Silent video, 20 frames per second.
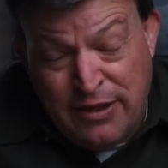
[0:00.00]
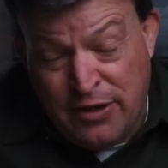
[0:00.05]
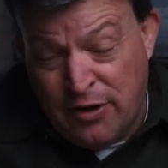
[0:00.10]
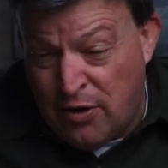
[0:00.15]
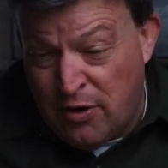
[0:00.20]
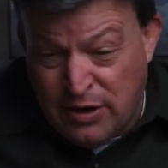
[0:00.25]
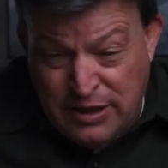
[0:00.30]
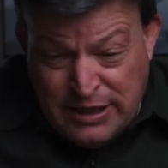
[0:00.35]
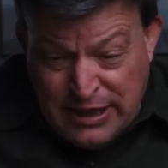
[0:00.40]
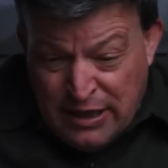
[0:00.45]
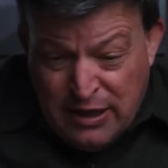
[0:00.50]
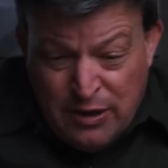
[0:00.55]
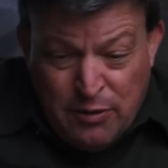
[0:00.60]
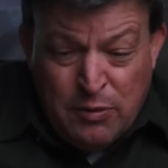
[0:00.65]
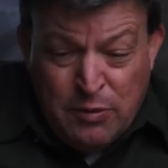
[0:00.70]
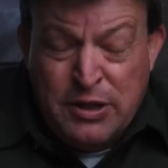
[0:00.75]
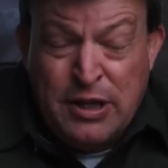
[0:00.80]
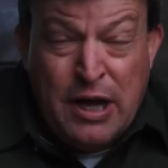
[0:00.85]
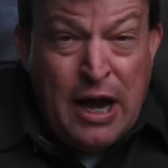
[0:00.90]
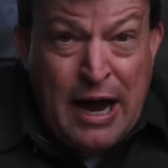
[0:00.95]
that are dealing
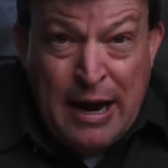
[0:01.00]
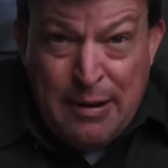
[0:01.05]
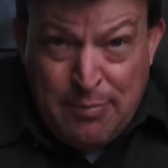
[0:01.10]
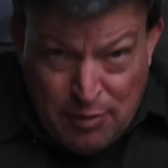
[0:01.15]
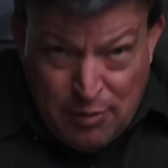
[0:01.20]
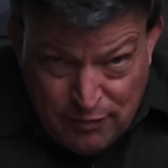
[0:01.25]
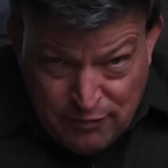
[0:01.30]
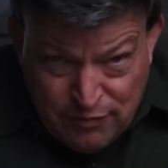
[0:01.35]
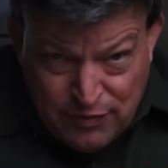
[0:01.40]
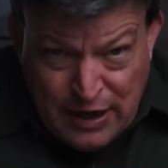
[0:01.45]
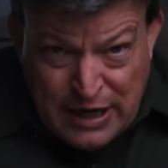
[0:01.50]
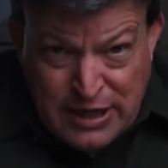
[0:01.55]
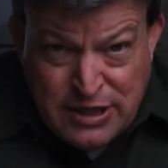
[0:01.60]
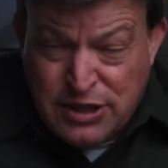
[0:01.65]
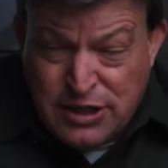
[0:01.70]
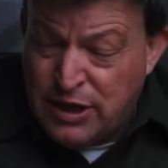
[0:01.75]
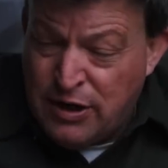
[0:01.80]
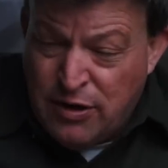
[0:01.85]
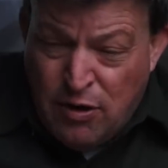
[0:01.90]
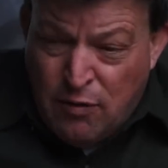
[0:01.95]
with a
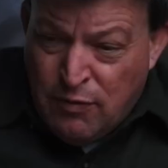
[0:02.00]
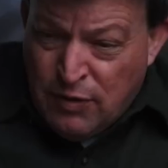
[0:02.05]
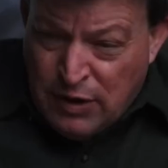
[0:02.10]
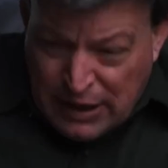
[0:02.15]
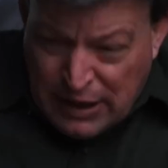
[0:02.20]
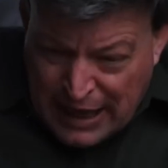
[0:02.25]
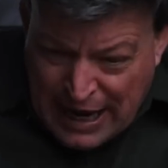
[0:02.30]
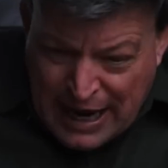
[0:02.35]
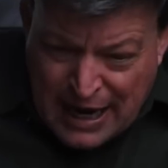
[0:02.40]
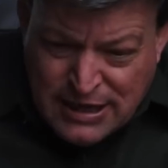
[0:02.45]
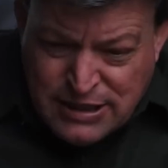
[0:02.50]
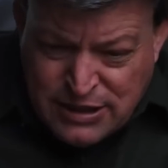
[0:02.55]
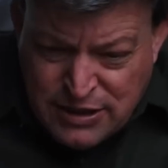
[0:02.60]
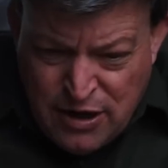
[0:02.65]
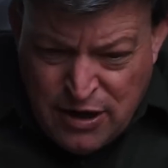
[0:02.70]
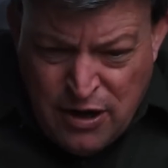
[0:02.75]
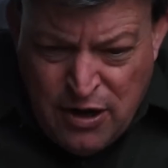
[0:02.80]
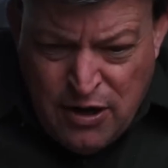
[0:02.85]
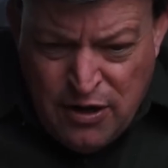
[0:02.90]
hyperinflation over the last